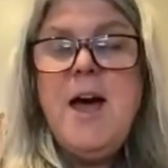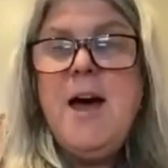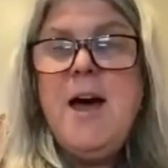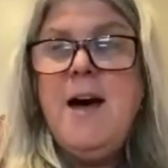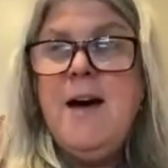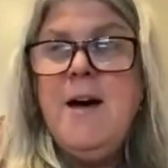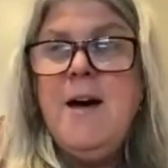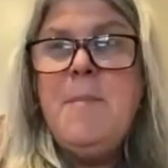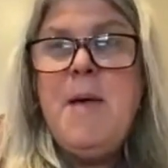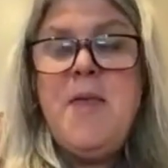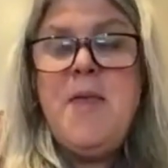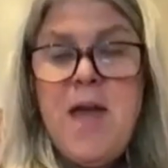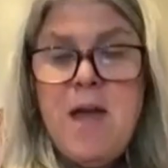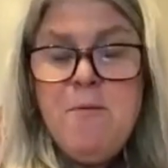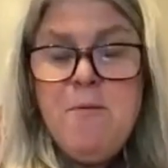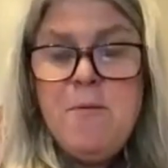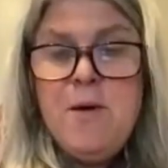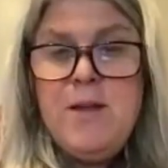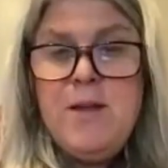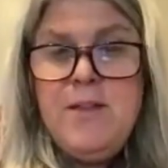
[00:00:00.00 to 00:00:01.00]
And
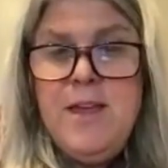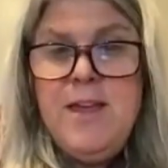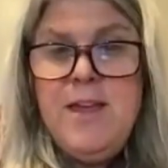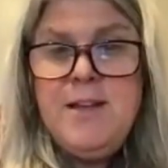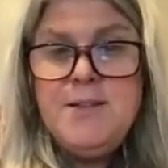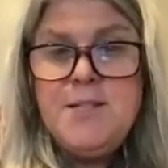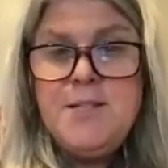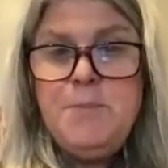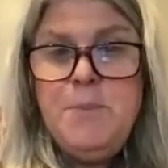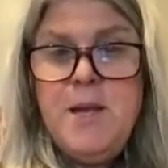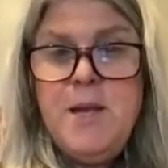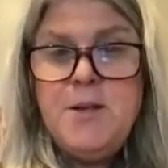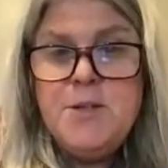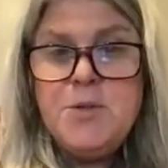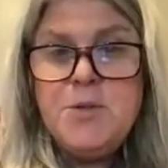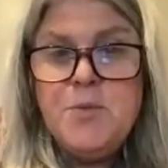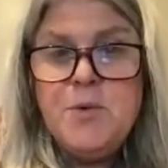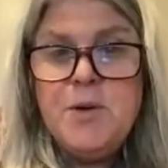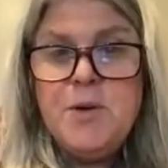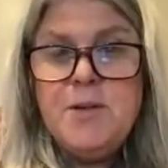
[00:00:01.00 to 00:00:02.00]
that really
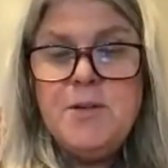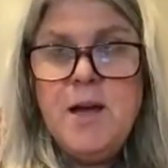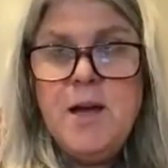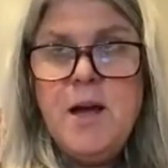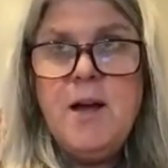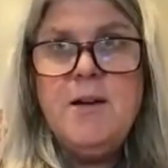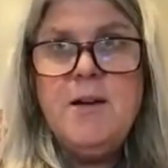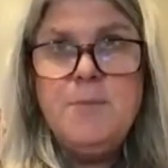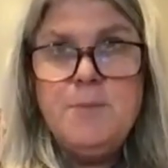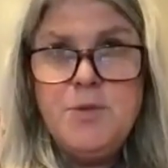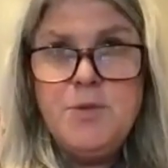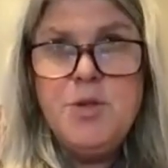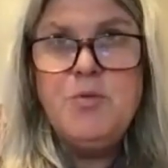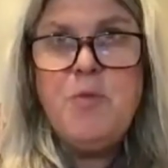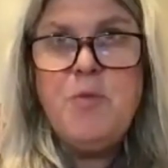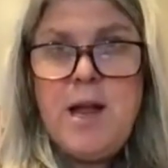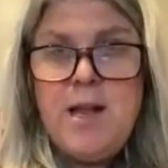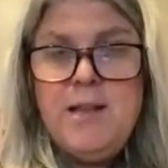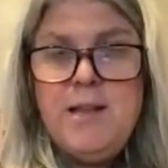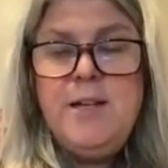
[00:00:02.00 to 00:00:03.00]
speaks
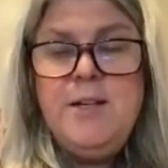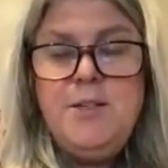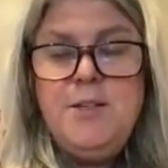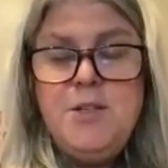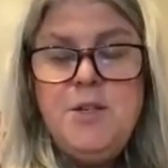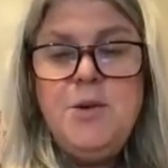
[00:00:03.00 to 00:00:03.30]
directly